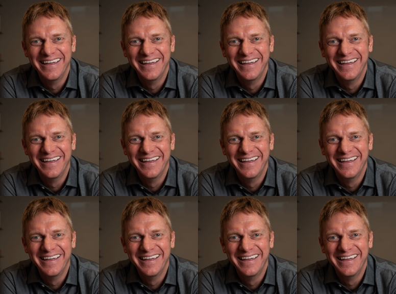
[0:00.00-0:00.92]

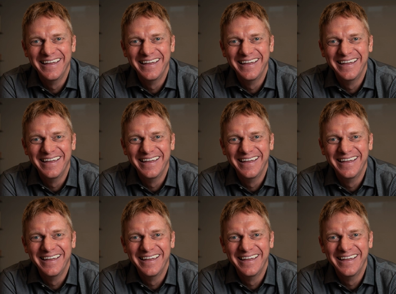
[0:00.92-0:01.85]

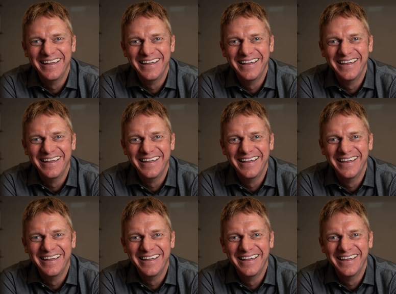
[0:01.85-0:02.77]

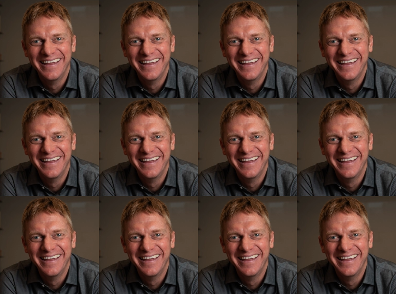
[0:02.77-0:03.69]

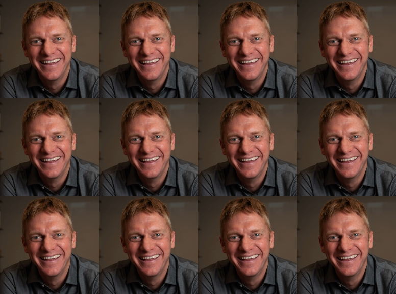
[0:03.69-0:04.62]

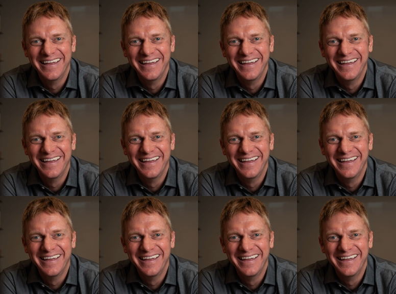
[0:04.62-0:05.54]

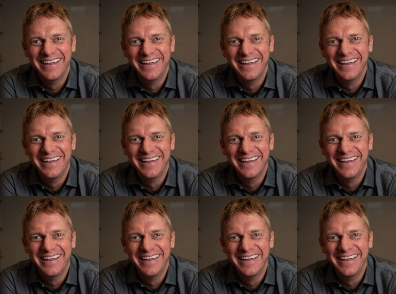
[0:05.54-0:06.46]

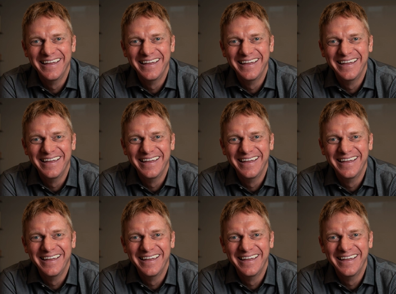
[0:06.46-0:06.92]
(no lip movement)